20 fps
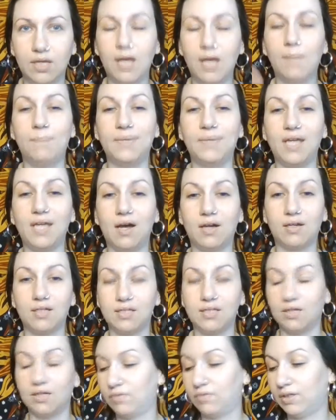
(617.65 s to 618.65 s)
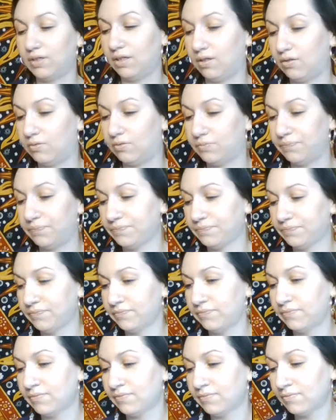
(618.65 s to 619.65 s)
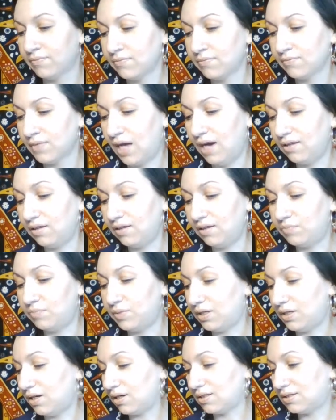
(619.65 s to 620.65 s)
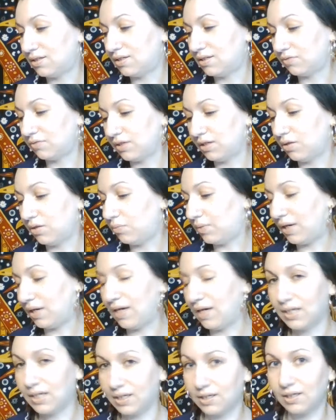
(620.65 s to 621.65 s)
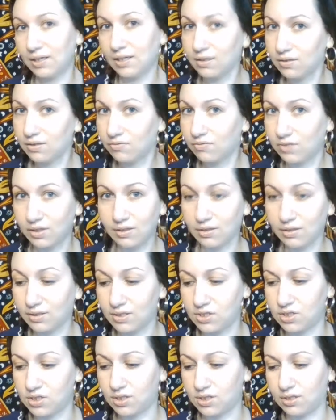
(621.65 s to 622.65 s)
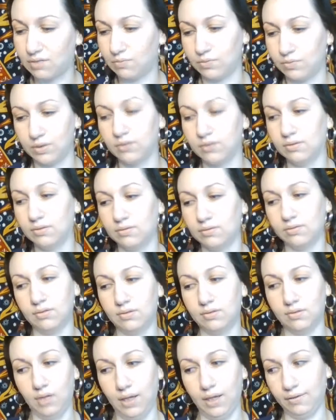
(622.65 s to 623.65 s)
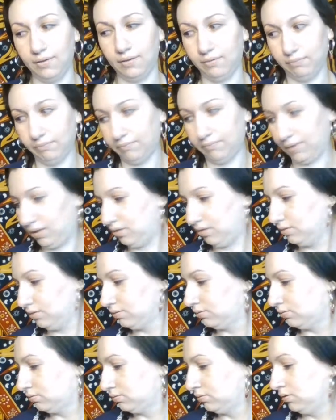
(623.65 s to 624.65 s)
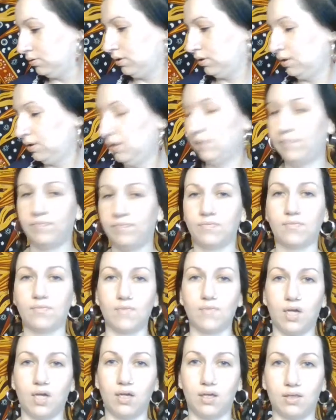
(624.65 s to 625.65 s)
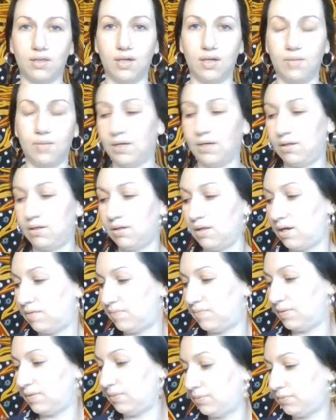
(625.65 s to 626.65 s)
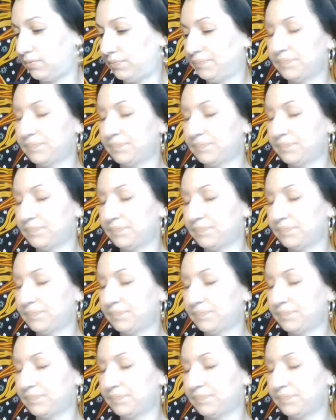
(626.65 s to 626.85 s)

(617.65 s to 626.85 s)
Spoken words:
Bianca Del Rio. I love Bianca Del Rio, but I kind of get the feeling that she wouldn't like me. I get that about a lot of people.